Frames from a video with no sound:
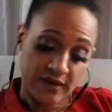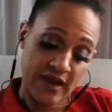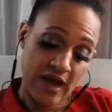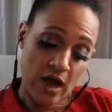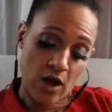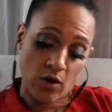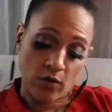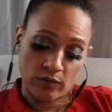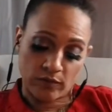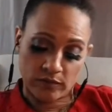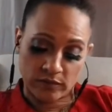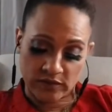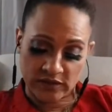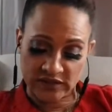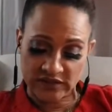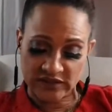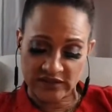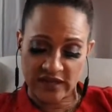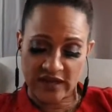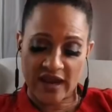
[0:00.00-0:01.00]
Now,
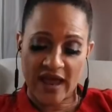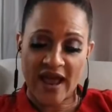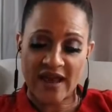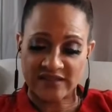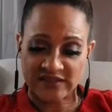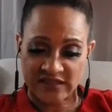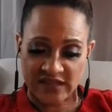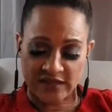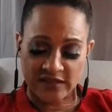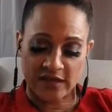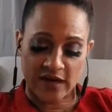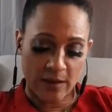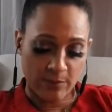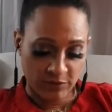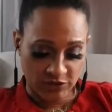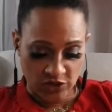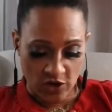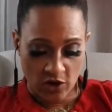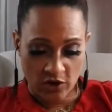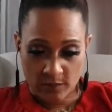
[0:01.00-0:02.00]
this is the last thing that I'm
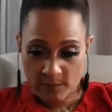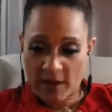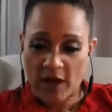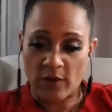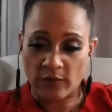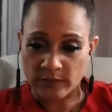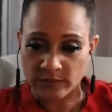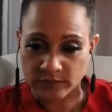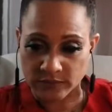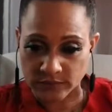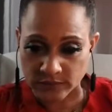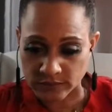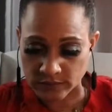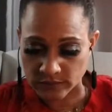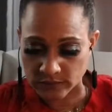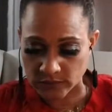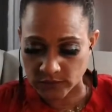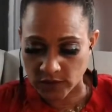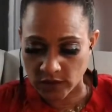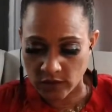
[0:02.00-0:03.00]
going to talk about.
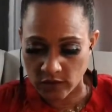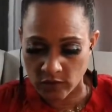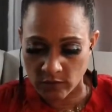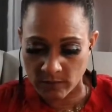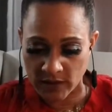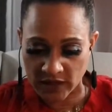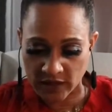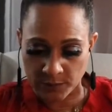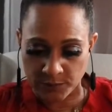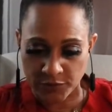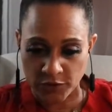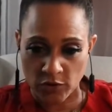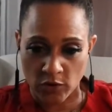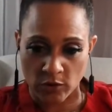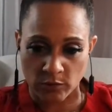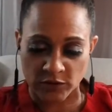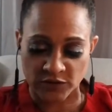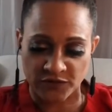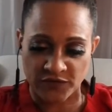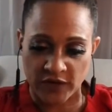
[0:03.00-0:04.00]
Oh, my computer
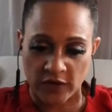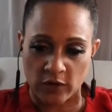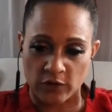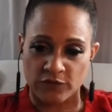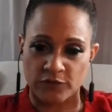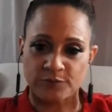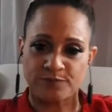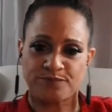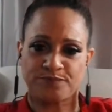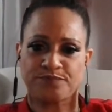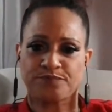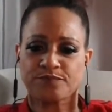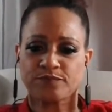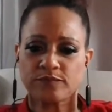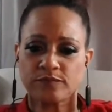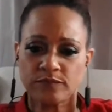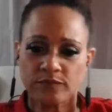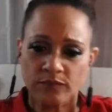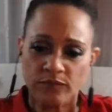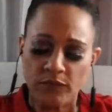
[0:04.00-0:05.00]
almost fell over.
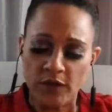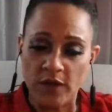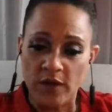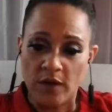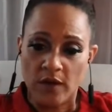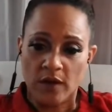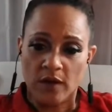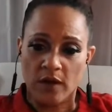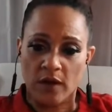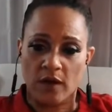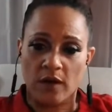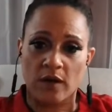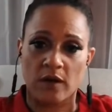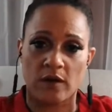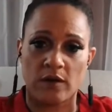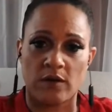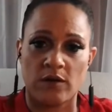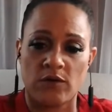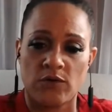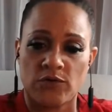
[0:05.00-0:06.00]

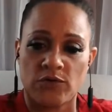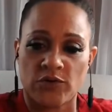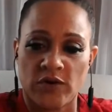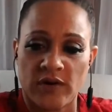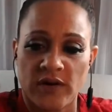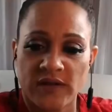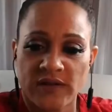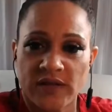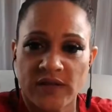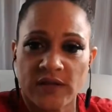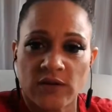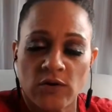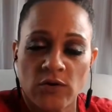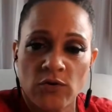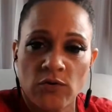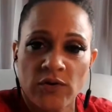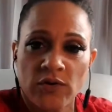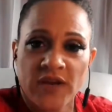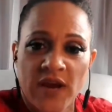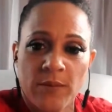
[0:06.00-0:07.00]
Hold on. I think the
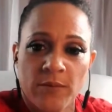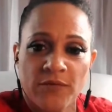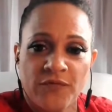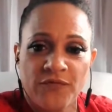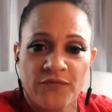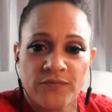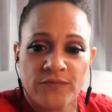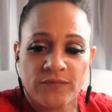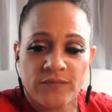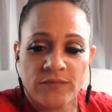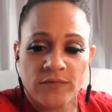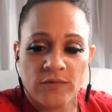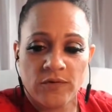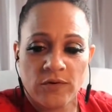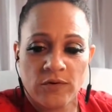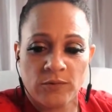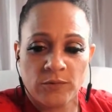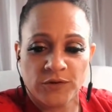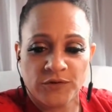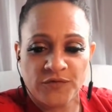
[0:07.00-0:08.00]
whole camera
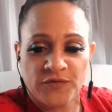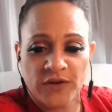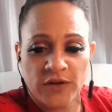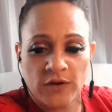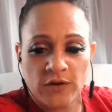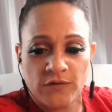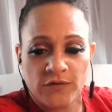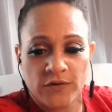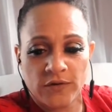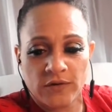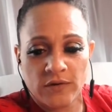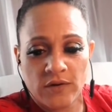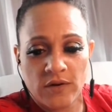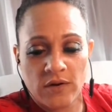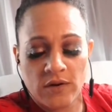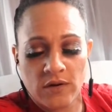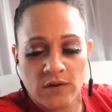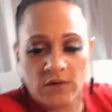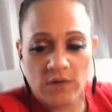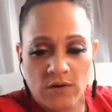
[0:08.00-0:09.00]
almost fell over.
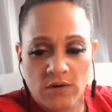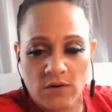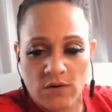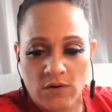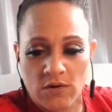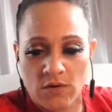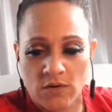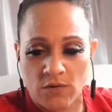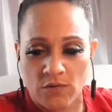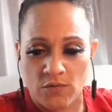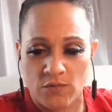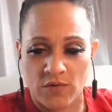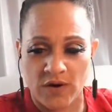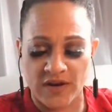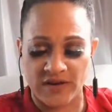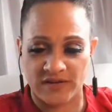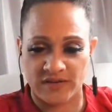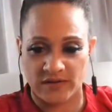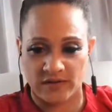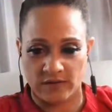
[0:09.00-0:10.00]
All
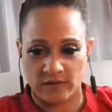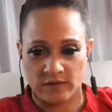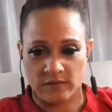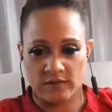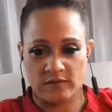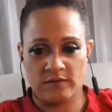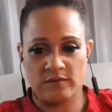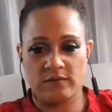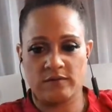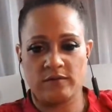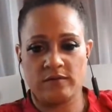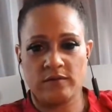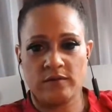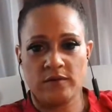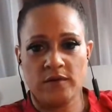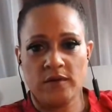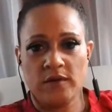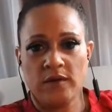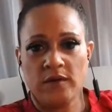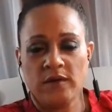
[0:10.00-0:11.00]
righty.
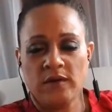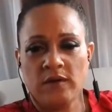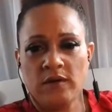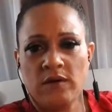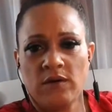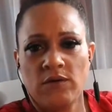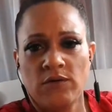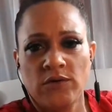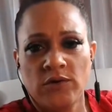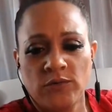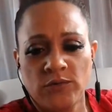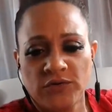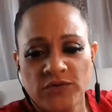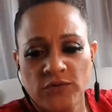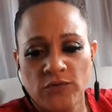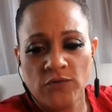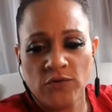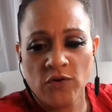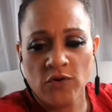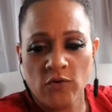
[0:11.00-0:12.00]
I don't know
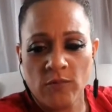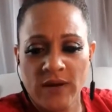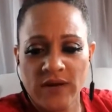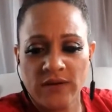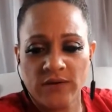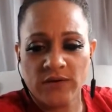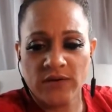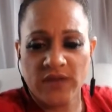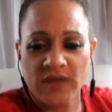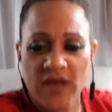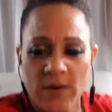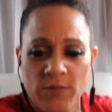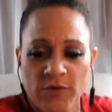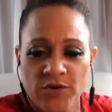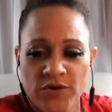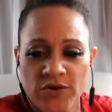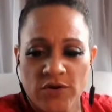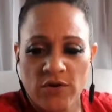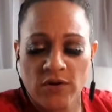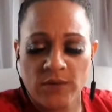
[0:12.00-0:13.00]
what's going on with my little camera,
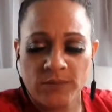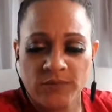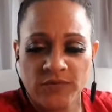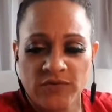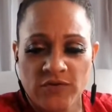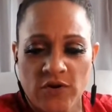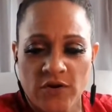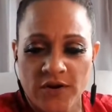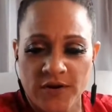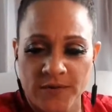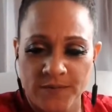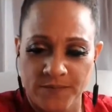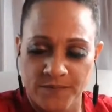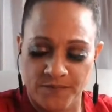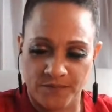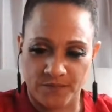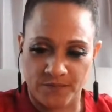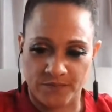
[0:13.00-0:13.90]
y'all. I'm sorry.